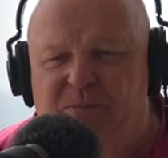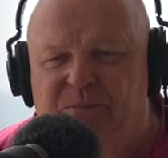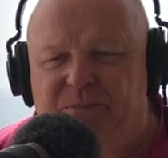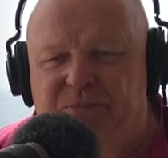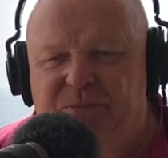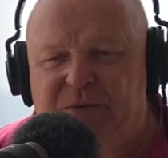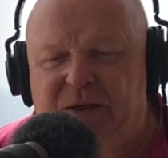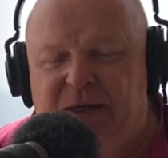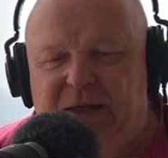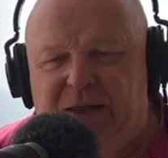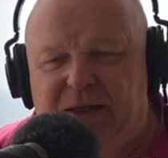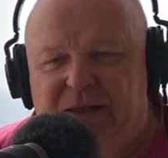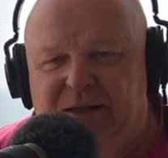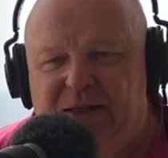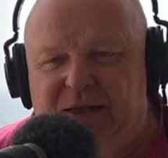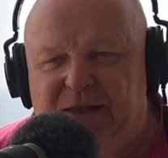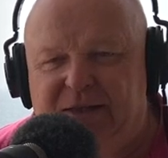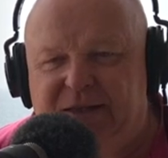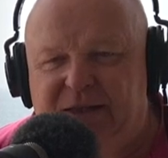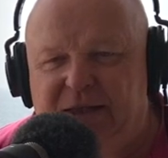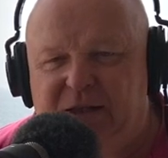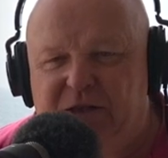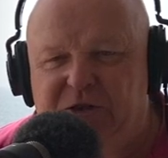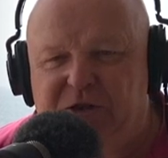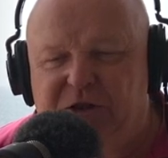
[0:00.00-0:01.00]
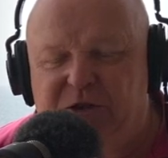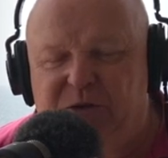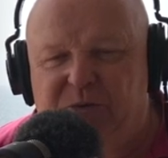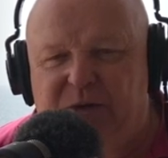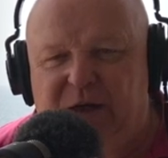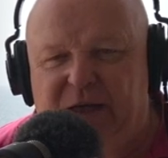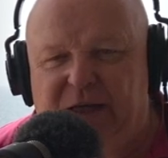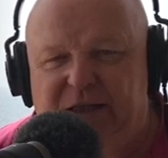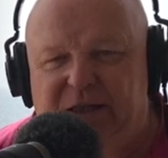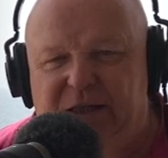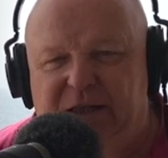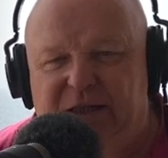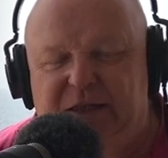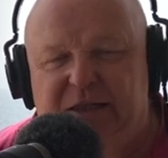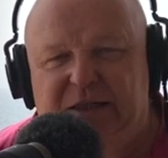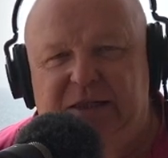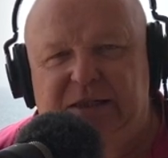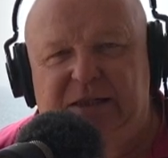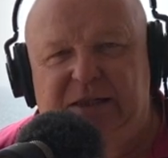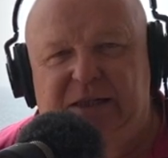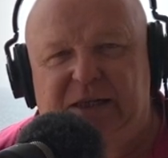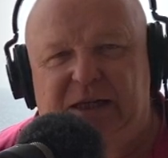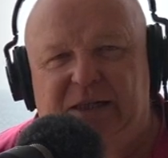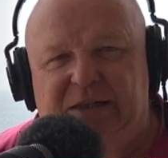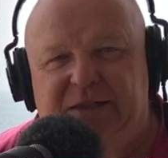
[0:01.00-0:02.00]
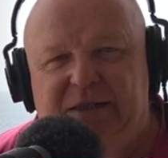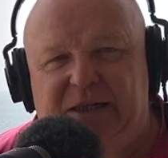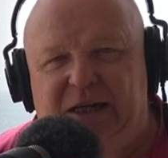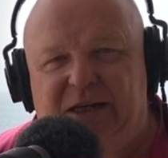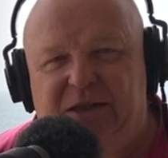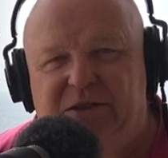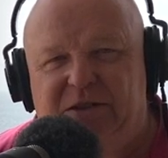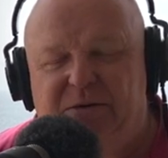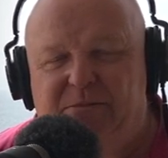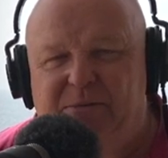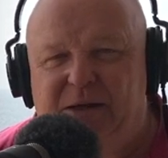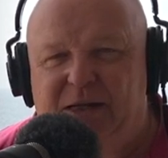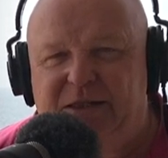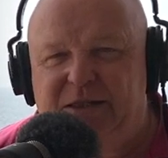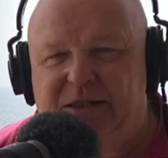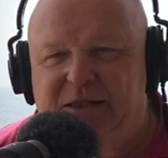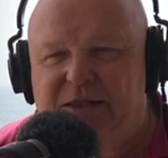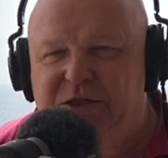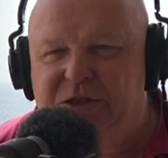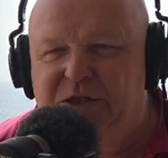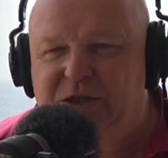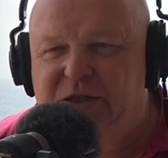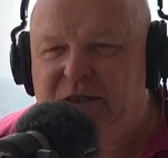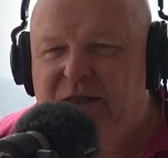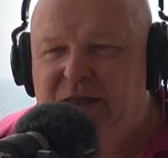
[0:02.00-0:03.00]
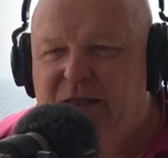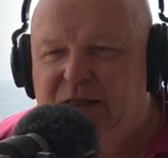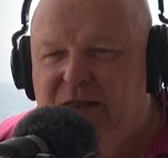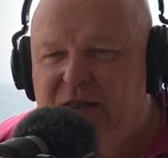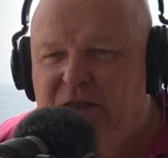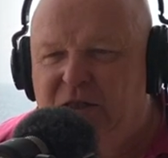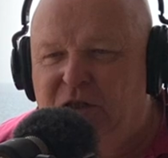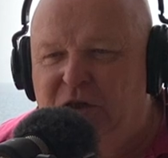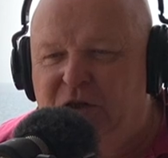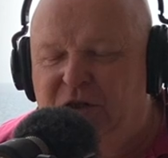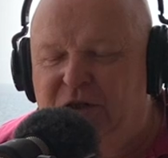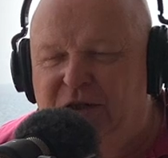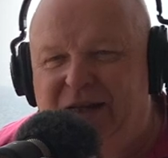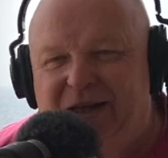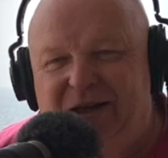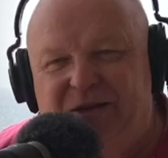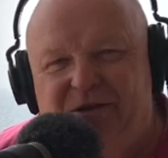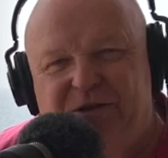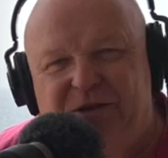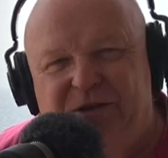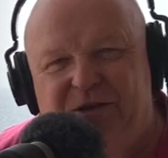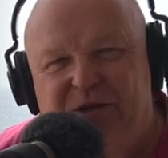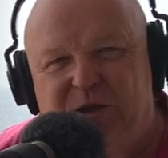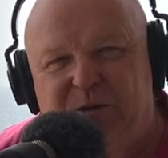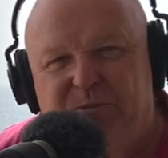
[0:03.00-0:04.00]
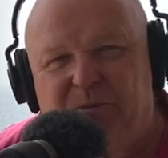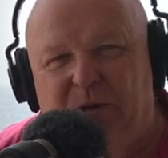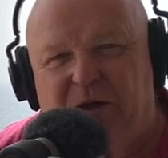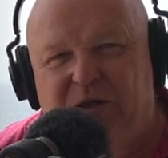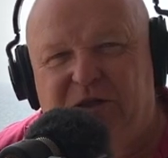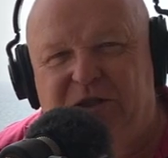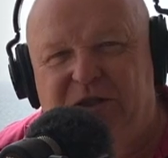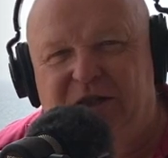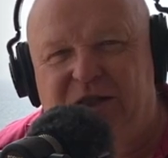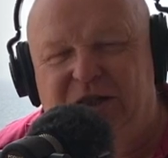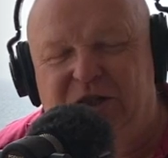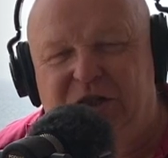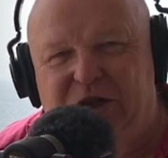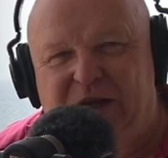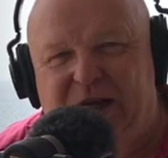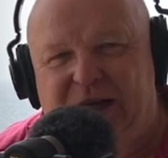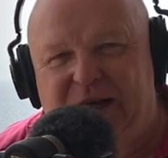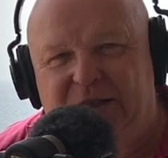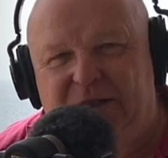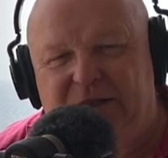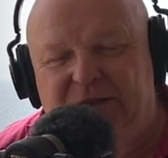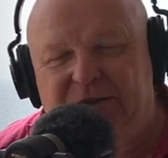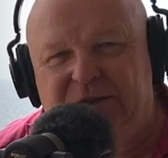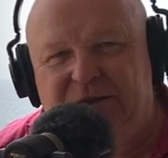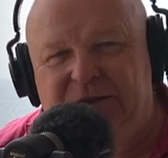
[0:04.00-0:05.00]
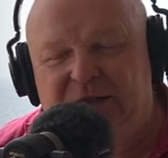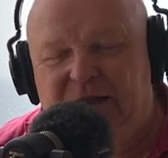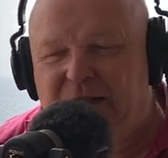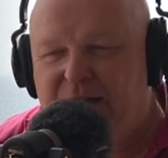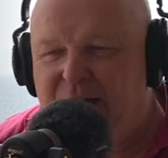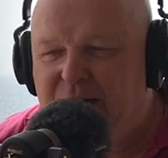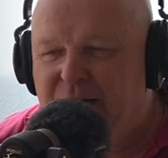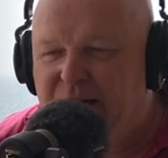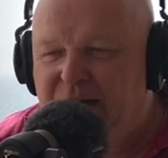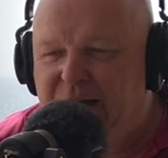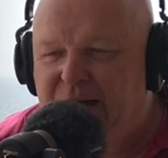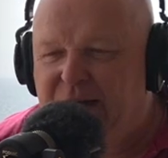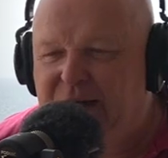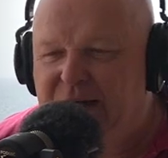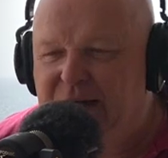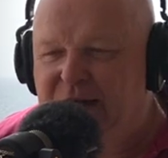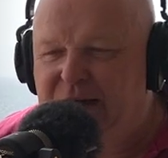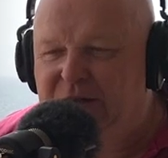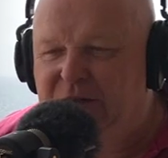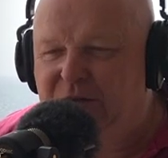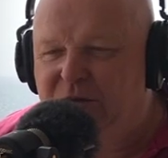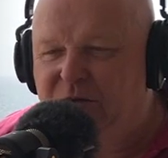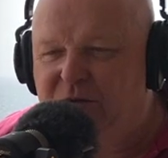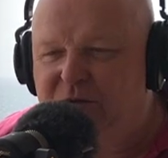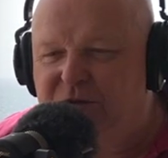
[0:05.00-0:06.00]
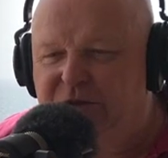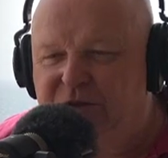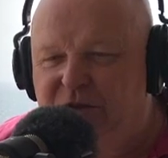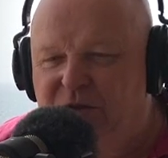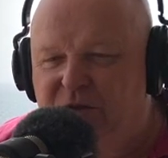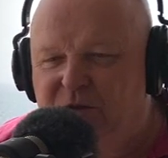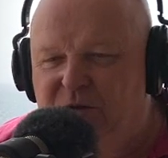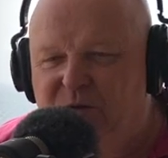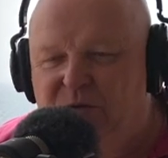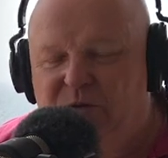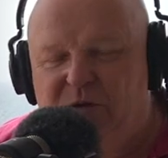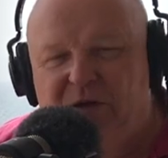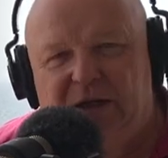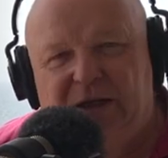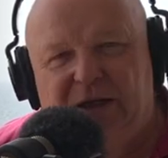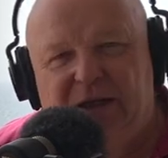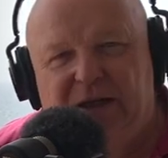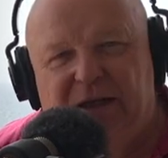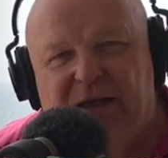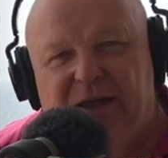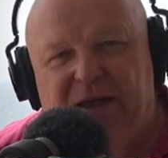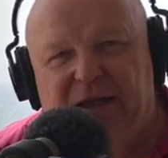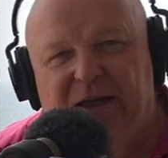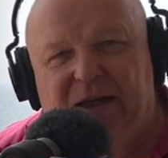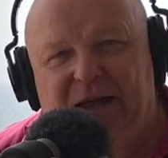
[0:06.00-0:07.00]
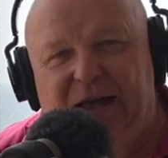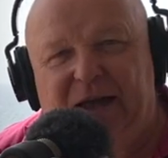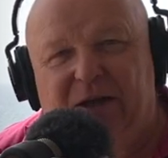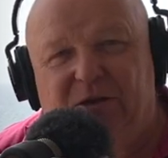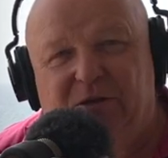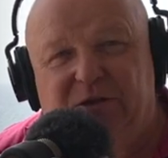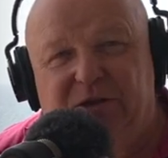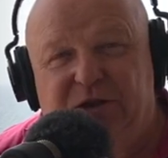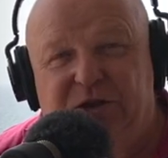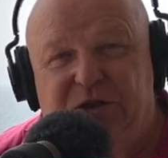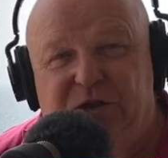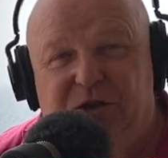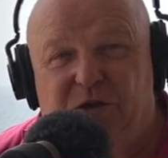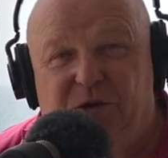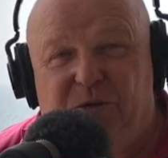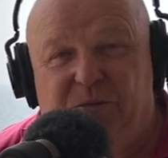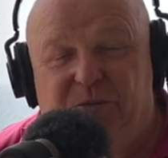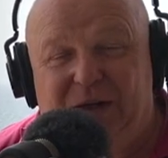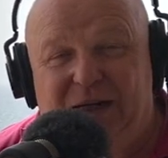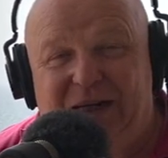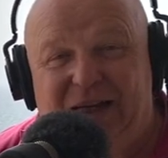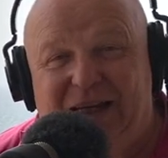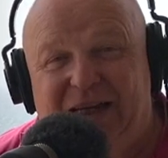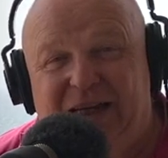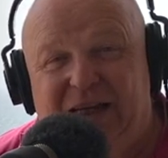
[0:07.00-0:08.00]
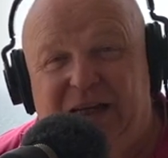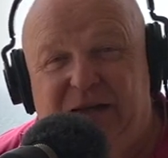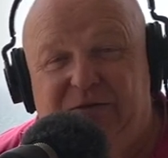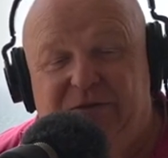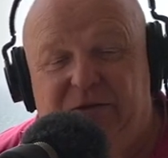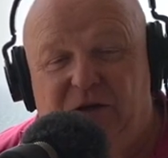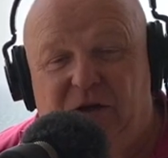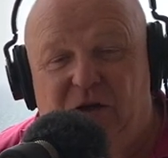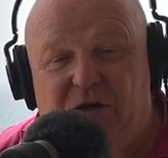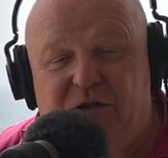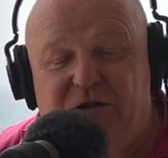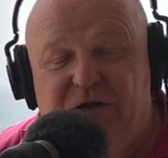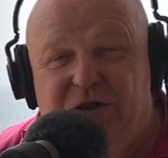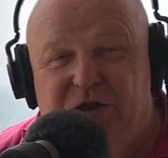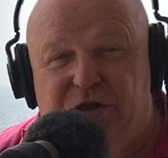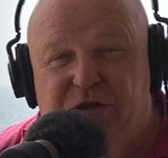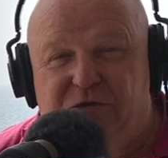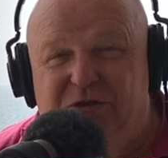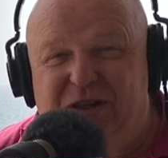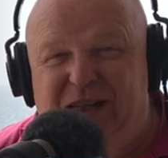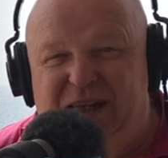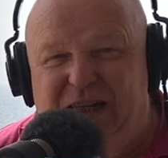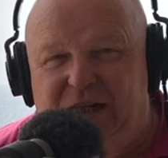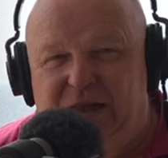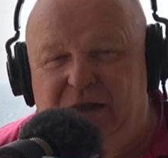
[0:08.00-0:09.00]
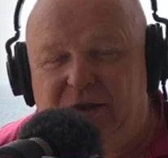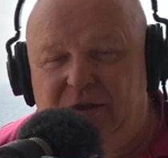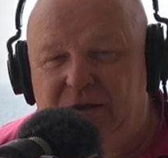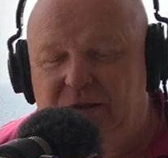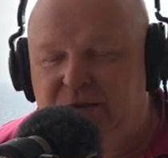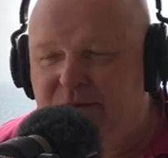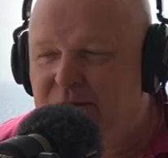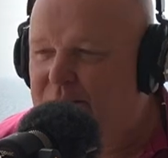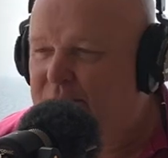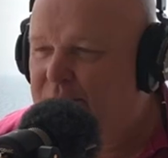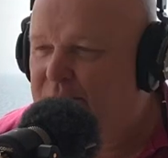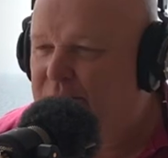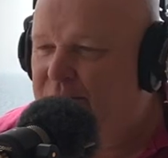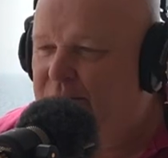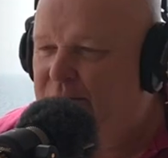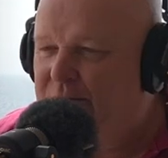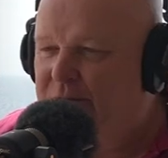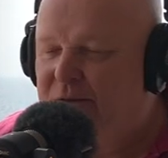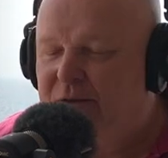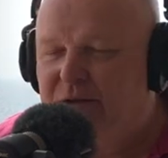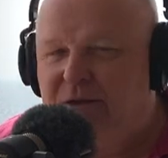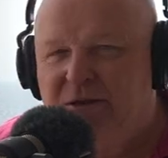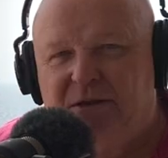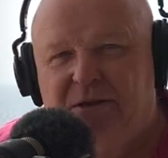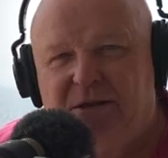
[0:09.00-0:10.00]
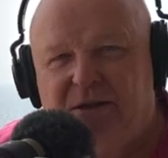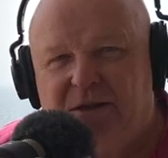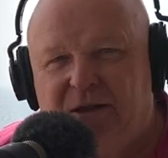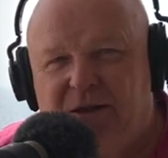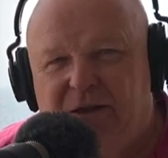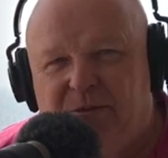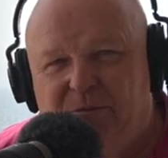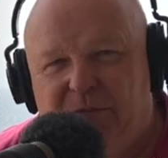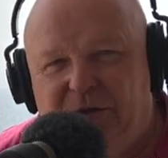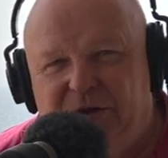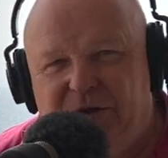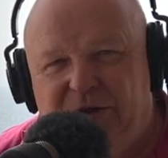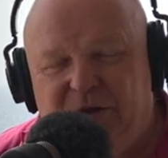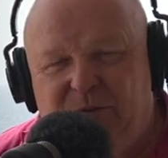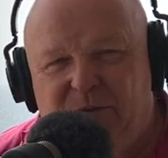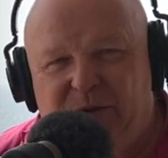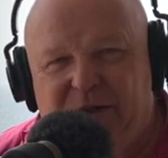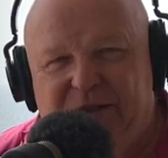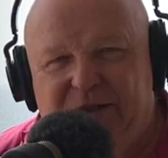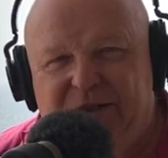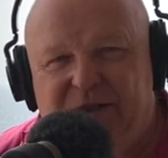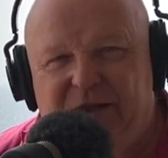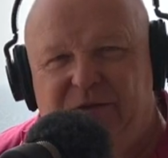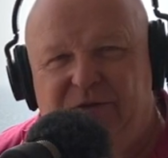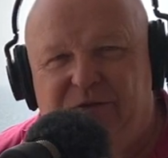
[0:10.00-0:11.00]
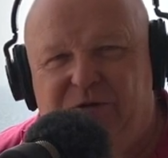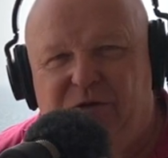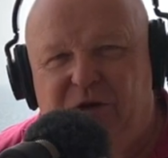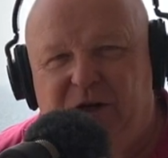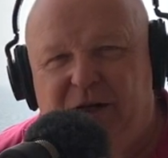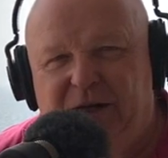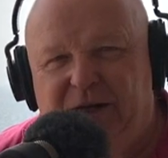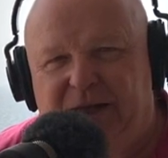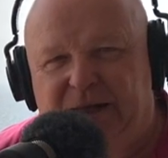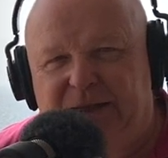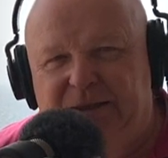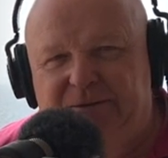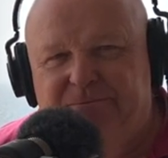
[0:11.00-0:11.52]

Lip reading: That tells you where you can send us a message, learn how to sponsor the channel, and also how to join me live on screen Monday, Wednesday and Friday.